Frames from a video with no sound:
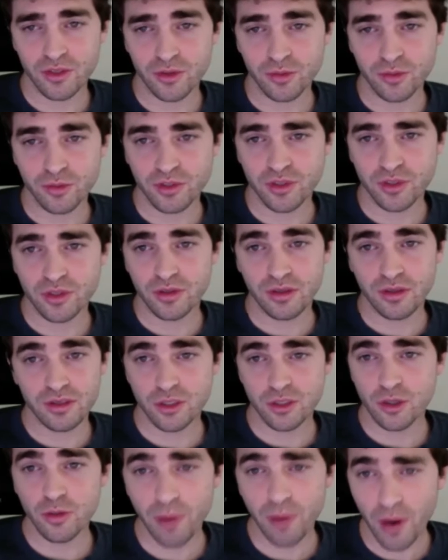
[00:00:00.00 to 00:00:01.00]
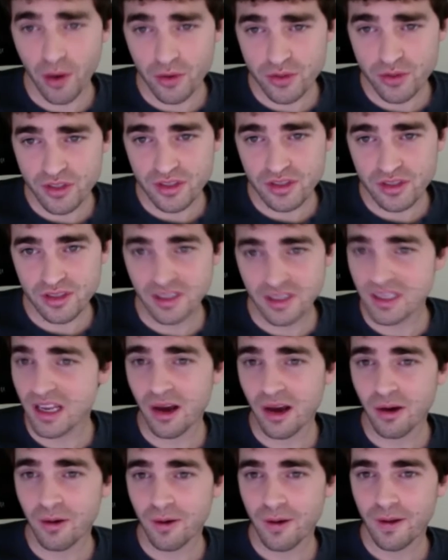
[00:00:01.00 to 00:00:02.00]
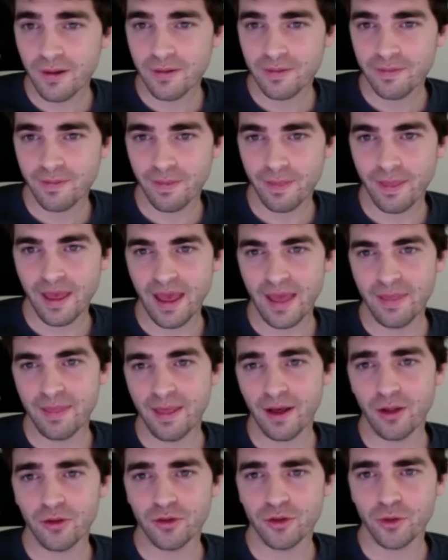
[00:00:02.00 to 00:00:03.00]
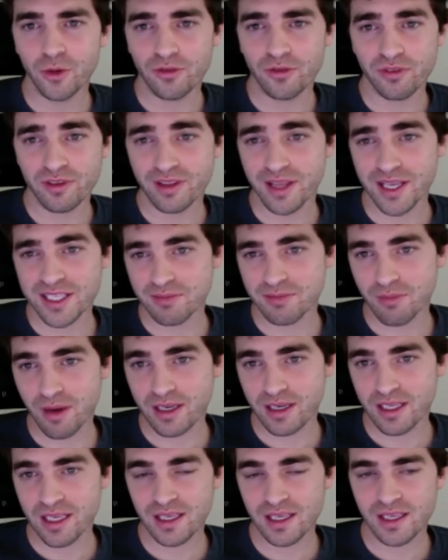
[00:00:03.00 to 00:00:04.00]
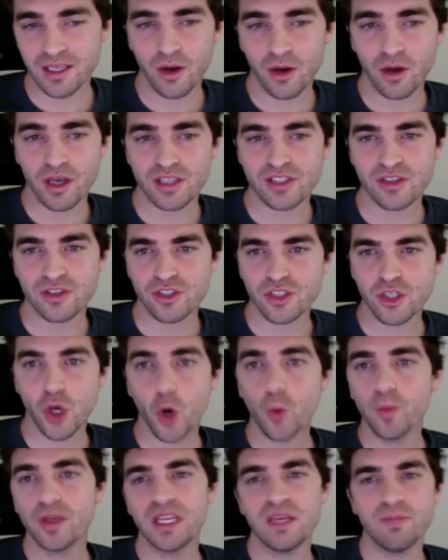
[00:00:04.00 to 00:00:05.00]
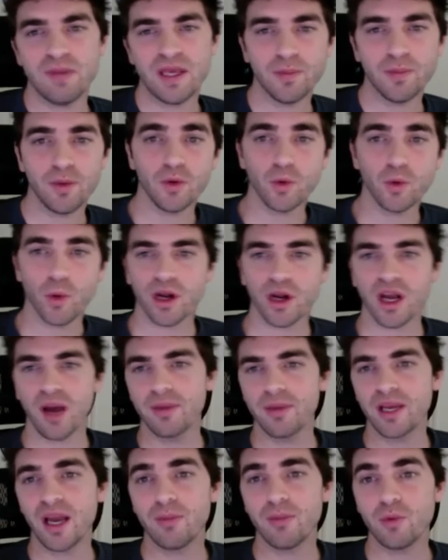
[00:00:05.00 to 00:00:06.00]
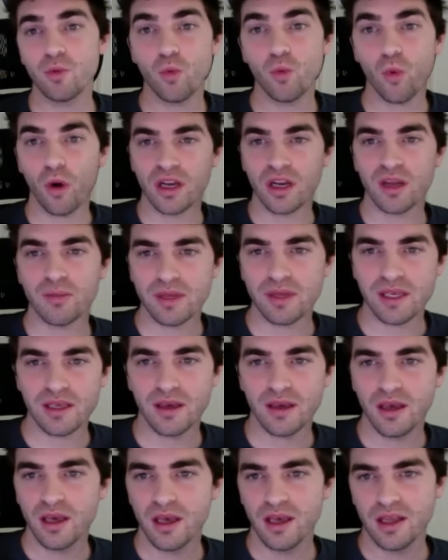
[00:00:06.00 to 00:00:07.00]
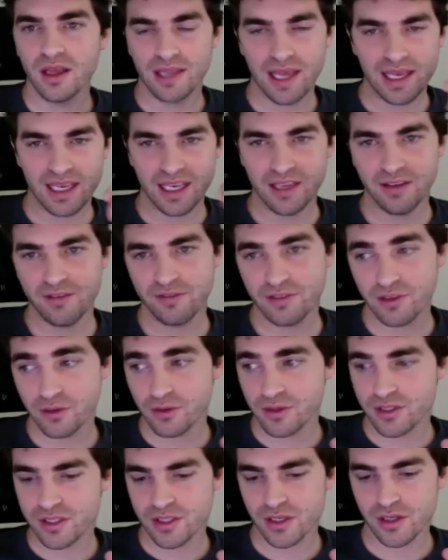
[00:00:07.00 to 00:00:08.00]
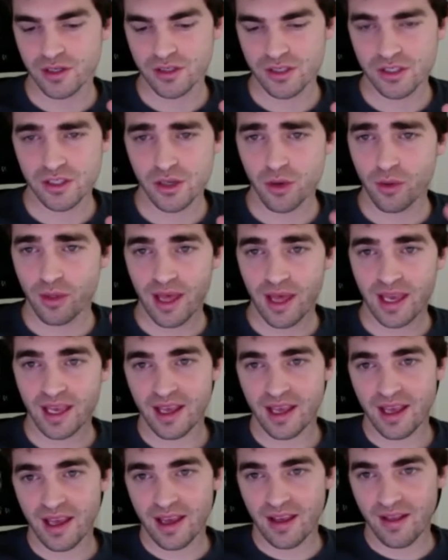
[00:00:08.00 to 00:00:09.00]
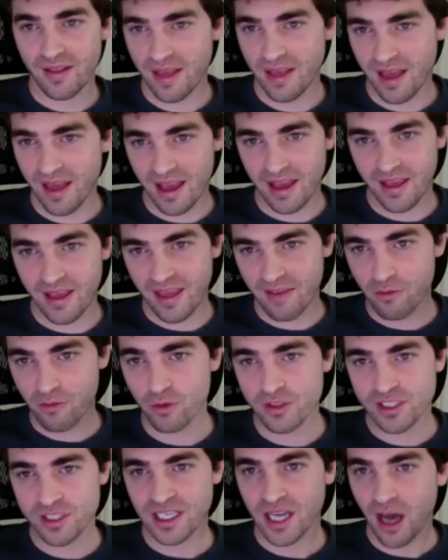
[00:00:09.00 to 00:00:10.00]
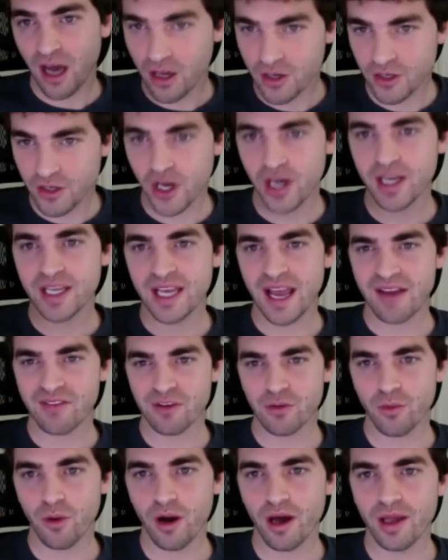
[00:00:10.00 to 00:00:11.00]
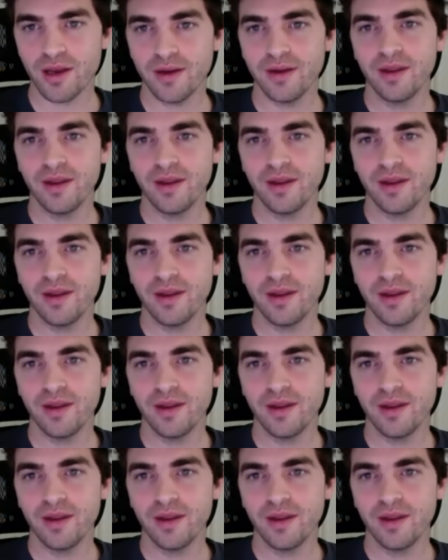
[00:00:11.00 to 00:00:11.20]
do two posts, and they'll do it for less money, because there's so many people who are coming up who want to be like influencers. So like everyone's kind of undercutting everyone,